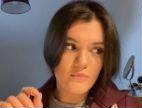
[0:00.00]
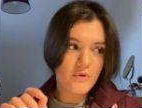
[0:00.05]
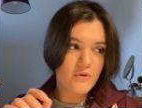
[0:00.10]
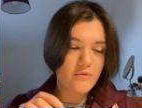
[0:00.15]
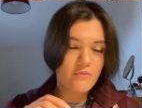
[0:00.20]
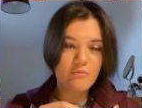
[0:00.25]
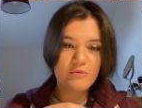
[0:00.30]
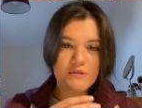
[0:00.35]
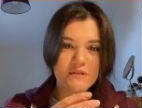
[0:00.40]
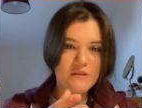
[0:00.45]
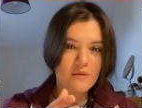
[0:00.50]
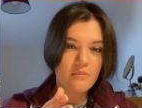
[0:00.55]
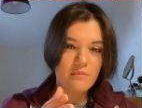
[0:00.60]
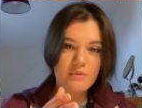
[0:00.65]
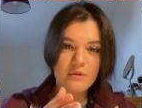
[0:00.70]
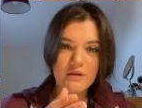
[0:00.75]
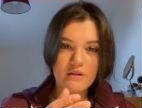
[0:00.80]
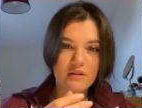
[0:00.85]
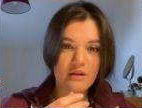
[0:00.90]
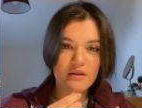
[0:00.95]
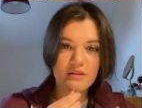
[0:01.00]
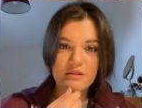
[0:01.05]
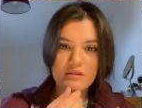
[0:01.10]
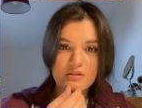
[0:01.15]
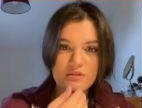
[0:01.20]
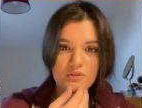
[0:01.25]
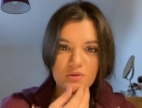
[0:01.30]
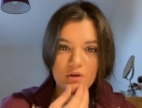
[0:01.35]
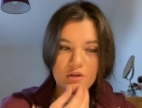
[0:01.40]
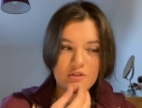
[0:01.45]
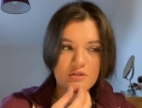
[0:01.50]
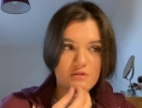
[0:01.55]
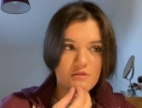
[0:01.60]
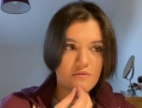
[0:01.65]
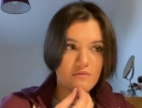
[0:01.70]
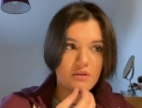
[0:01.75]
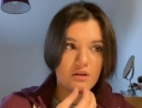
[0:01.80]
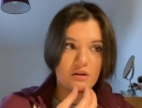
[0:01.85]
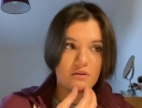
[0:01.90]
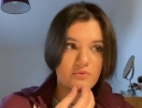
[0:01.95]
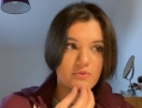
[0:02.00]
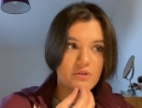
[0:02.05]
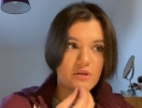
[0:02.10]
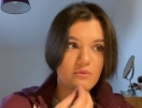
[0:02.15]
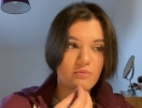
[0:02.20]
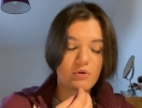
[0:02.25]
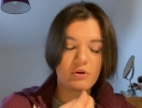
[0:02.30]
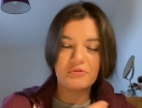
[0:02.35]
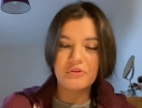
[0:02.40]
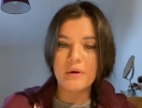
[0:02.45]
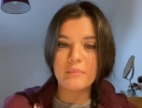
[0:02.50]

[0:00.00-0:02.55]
Or it was something like the distractions of the outside world.